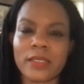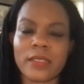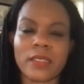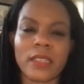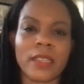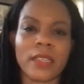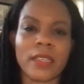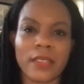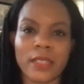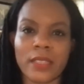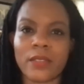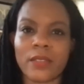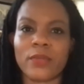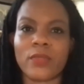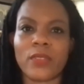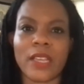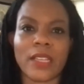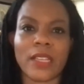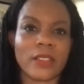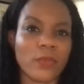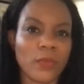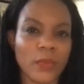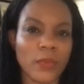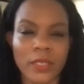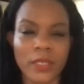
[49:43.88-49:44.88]
I think
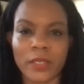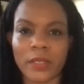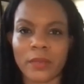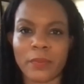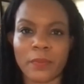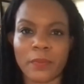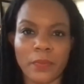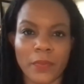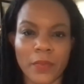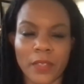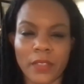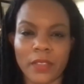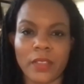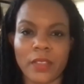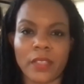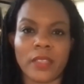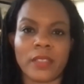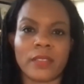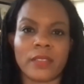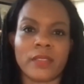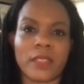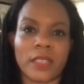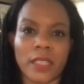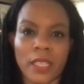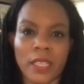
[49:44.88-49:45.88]
that's one of the good
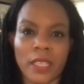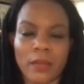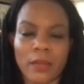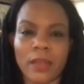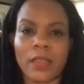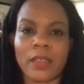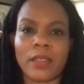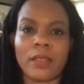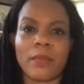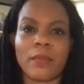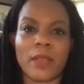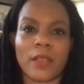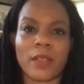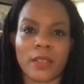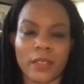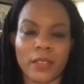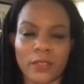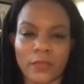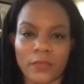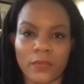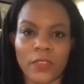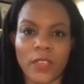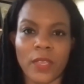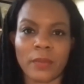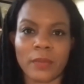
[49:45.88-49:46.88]
things that came out of the
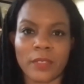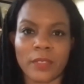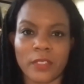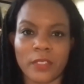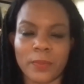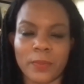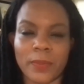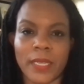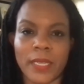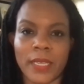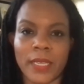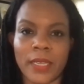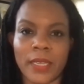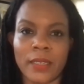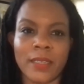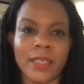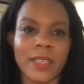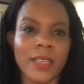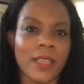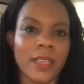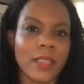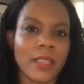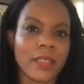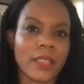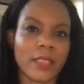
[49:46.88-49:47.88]
American Families Plan.
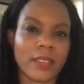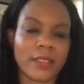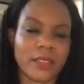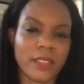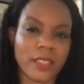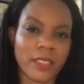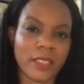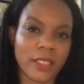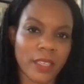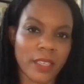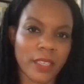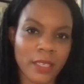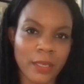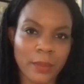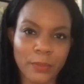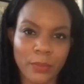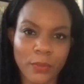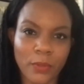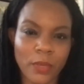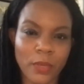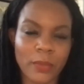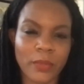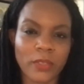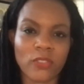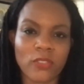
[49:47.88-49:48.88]
The extended
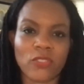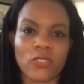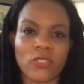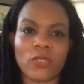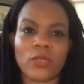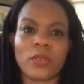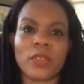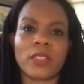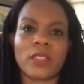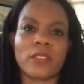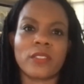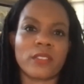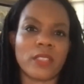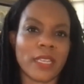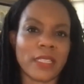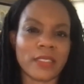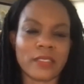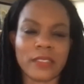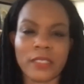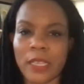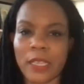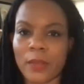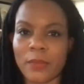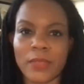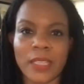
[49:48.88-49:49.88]
unemployment insurance,
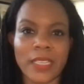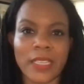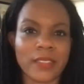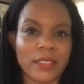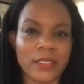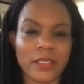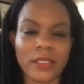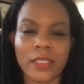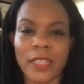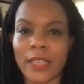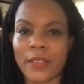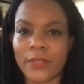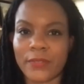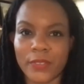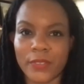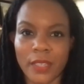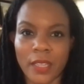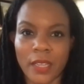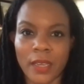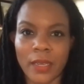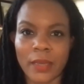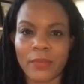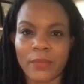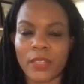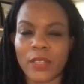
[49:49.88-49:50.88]
that's a
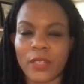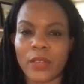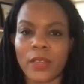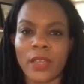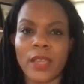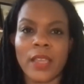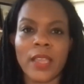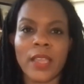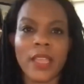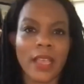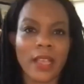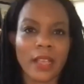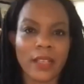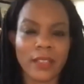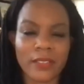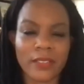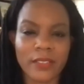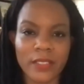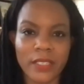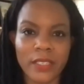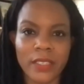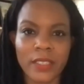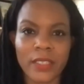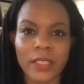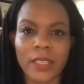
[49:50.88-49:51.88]
lifeline. The
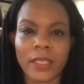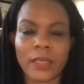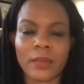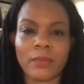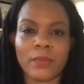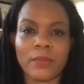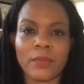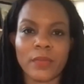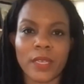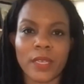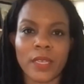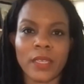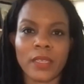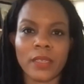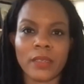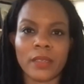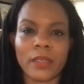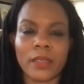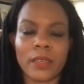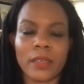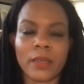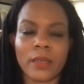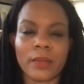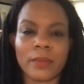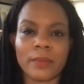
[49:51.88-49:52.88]
housing and
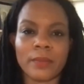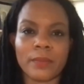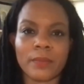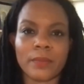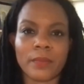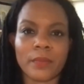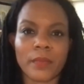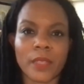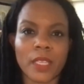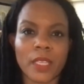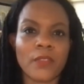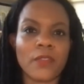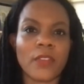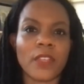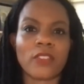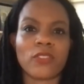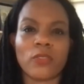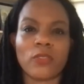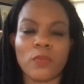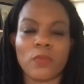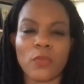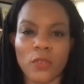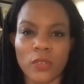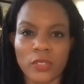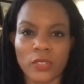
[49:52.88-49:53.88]

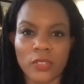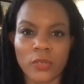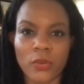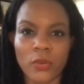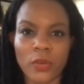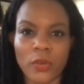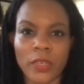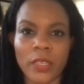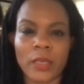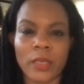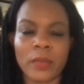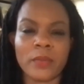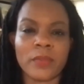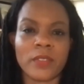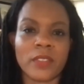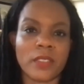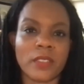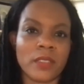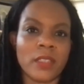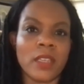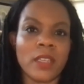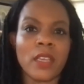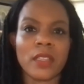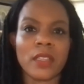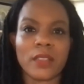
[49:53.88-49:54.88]
eviction moratoriums
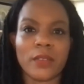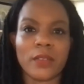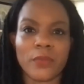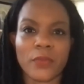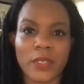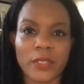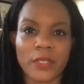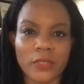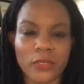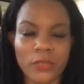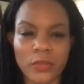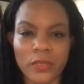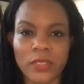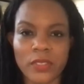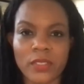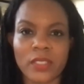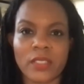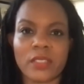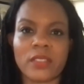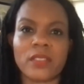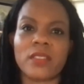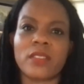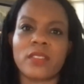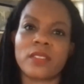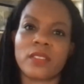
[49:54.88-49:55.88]
and the rental
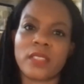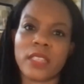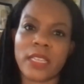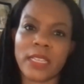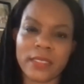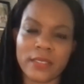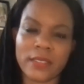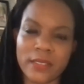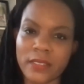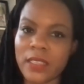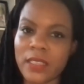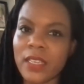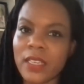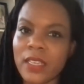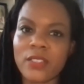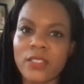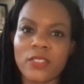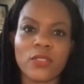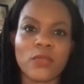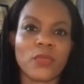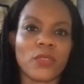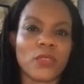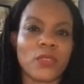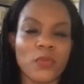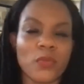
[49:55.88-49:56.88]
assistance,
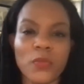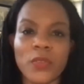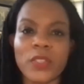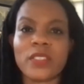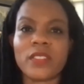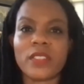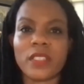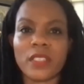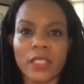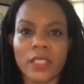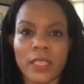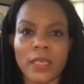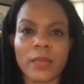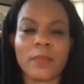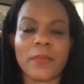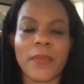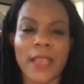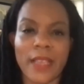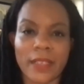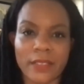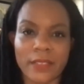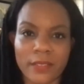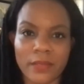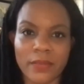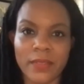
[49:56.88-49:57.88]
we see the
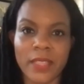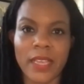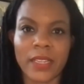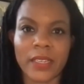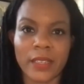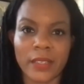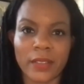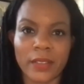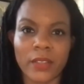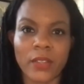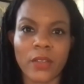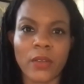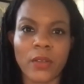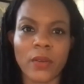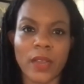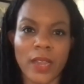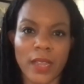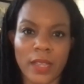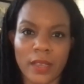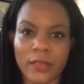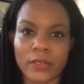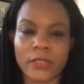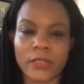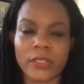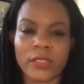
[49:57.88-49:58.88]
impacts of that on the
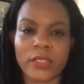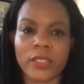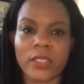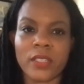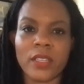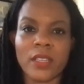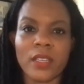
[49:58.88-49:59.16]
ground.